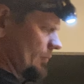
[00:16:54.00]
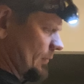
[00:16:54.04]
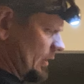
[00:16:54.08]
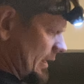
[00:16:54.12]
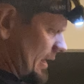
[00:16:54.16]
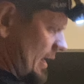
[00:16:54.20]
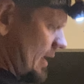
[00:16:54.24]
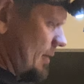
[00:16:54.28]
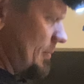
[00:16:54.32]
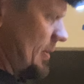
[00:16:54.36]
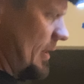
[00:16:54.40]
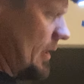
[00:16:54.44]

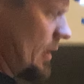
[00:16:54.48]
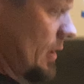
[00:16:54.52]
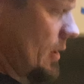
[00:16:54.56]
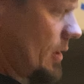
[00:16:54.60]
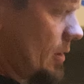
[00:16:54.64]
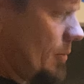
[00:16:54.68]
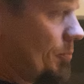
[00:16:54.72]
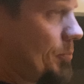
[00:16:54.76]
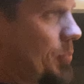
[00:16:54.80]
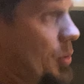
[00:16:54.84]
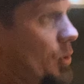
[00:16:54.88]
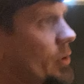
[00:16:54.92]
laminate
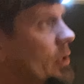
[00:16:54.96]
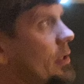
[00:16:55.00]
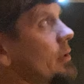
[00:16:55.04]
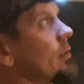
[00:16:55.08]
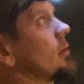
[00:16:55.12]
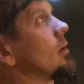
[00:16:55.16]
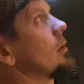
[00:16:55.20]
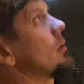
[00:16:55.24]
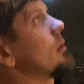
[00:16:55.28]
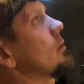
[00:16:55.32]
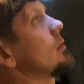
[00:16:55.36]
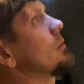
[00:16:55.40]
it, put it
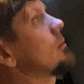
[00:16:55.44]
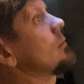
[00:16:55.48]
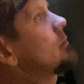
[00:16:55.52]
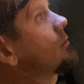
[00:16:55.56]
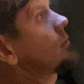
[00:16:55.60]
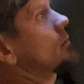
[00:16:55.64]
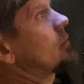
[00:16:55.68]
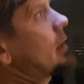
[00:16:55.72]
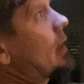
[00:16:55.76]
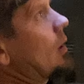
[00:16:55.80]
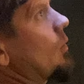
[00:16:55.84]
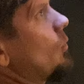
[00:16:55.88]
there.
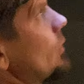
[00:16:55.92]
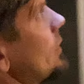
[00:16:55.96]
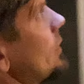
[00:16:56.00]
That